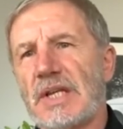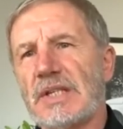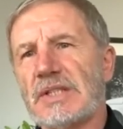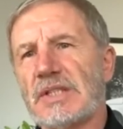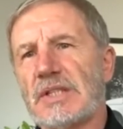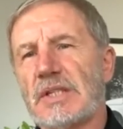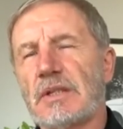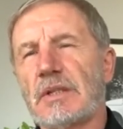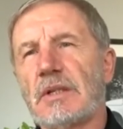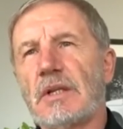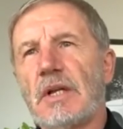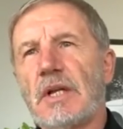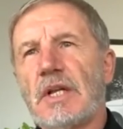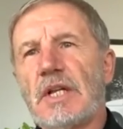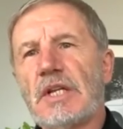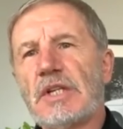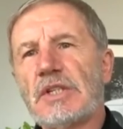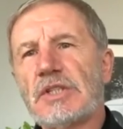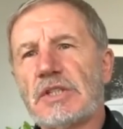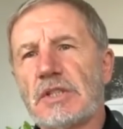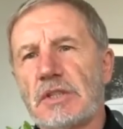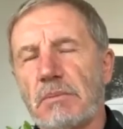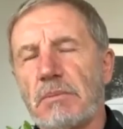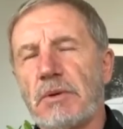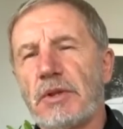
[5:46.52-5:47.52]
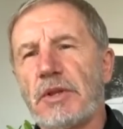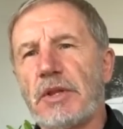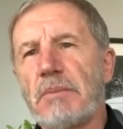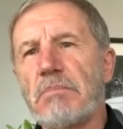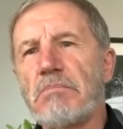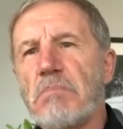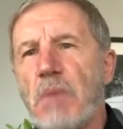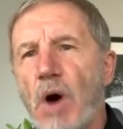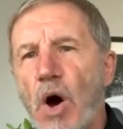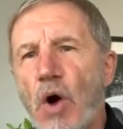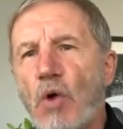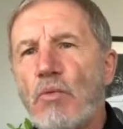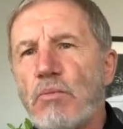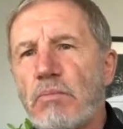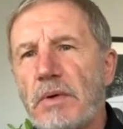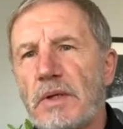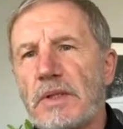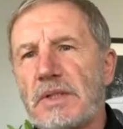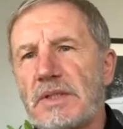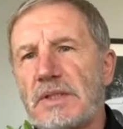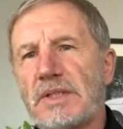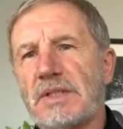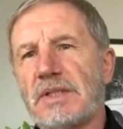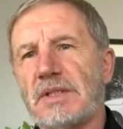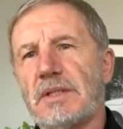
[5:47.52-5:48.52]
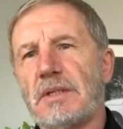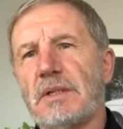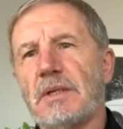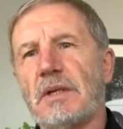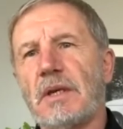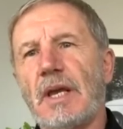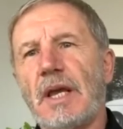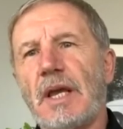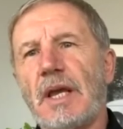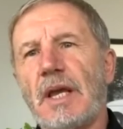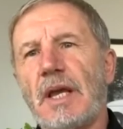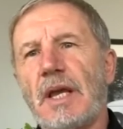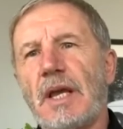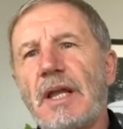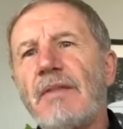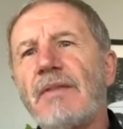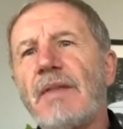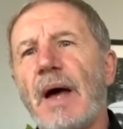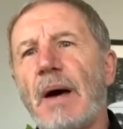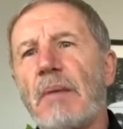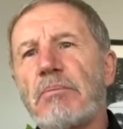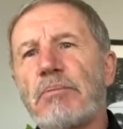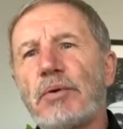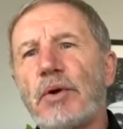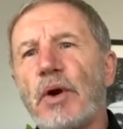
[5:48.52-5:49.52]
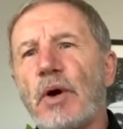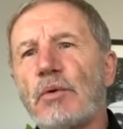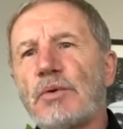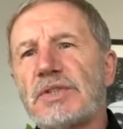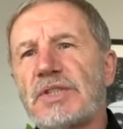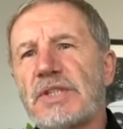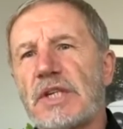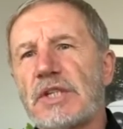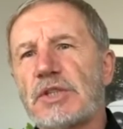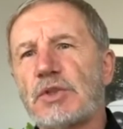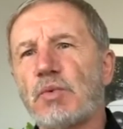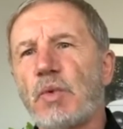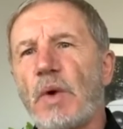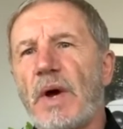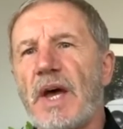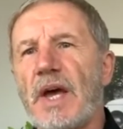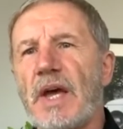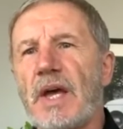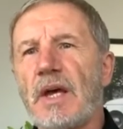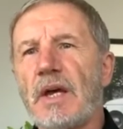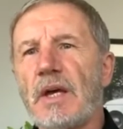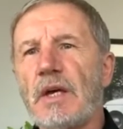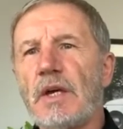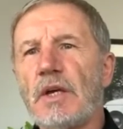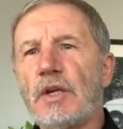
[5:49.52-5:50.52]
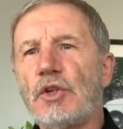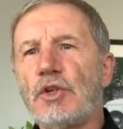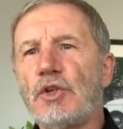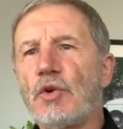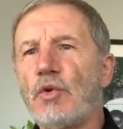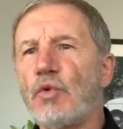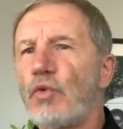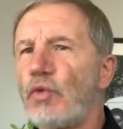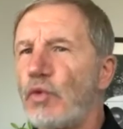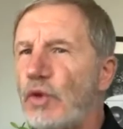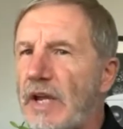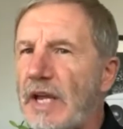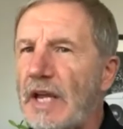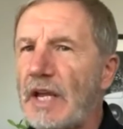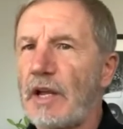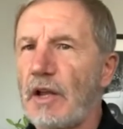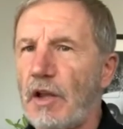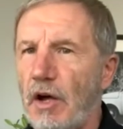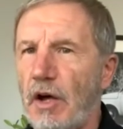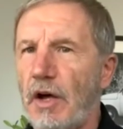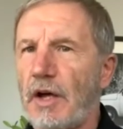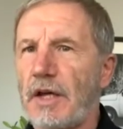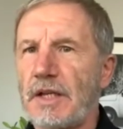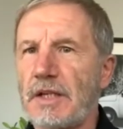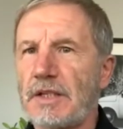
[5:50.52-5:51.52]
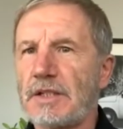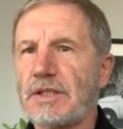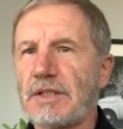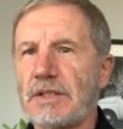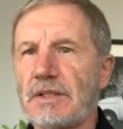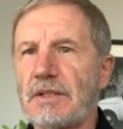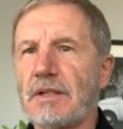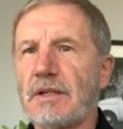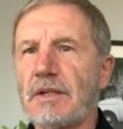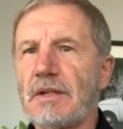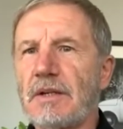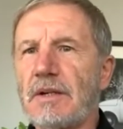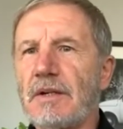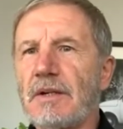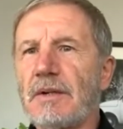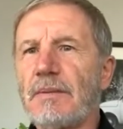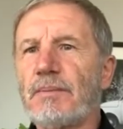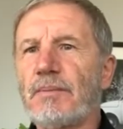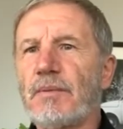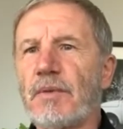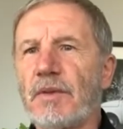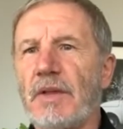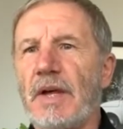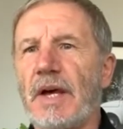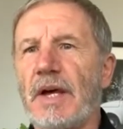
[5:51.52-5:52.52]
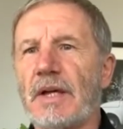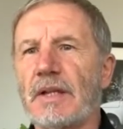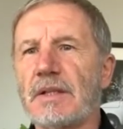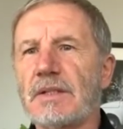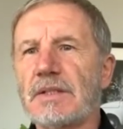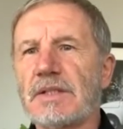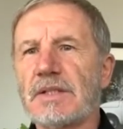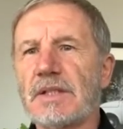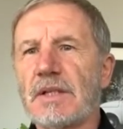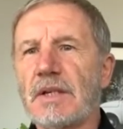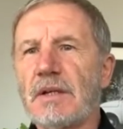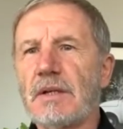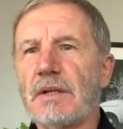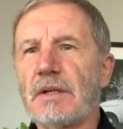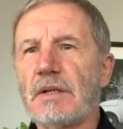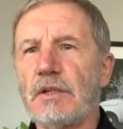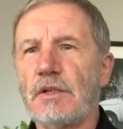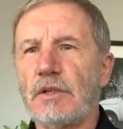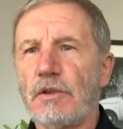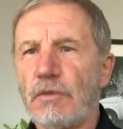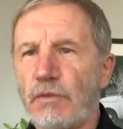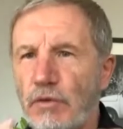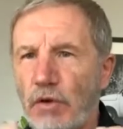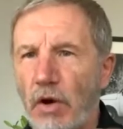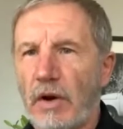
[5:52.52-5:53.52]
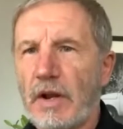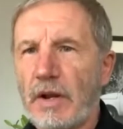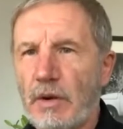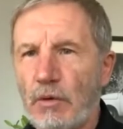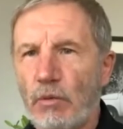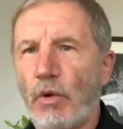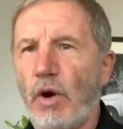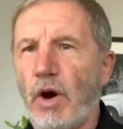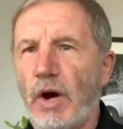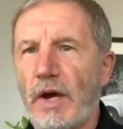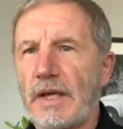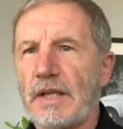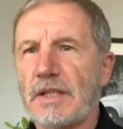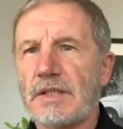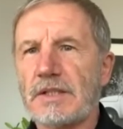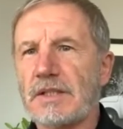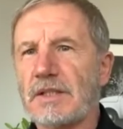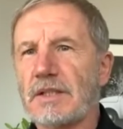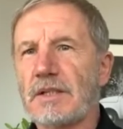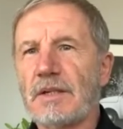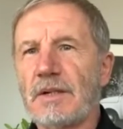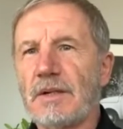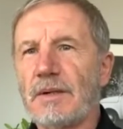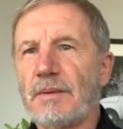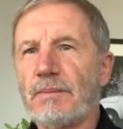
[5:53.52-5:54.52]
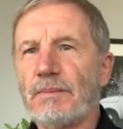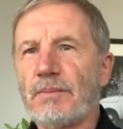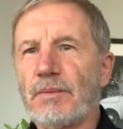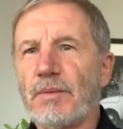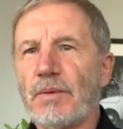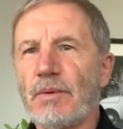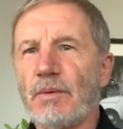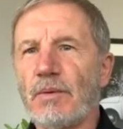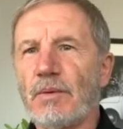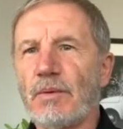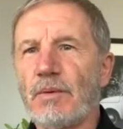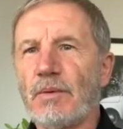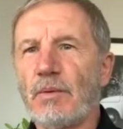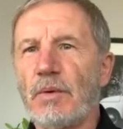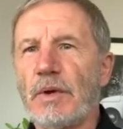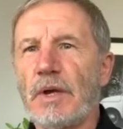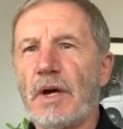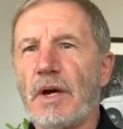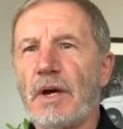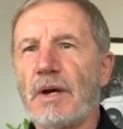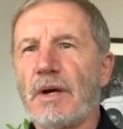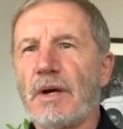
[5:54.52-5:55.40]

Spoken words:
and some of the moments in that process where you realized that you've got it right. You